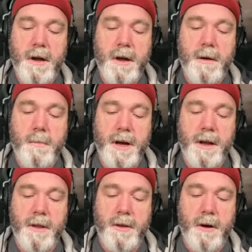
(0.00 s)

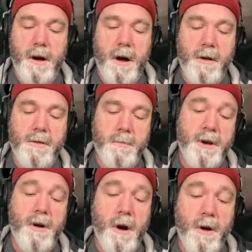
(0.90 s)
but
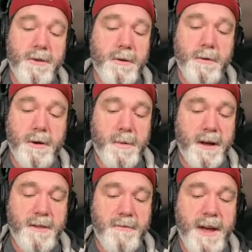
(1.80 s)
you're also their
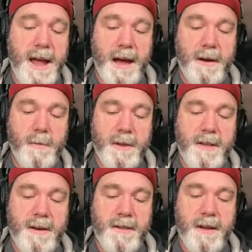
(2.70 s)
biggest fan. When they
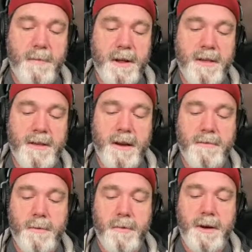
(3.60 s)
succeed by the skin of
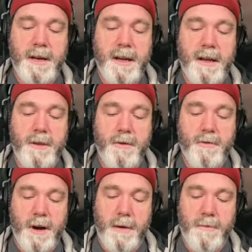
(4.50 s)
their pointy teeth, you
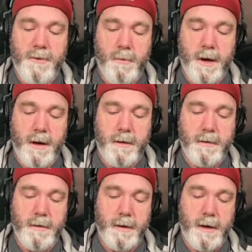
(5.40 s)
triumph as well.
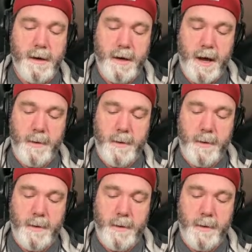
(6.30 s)
Okay.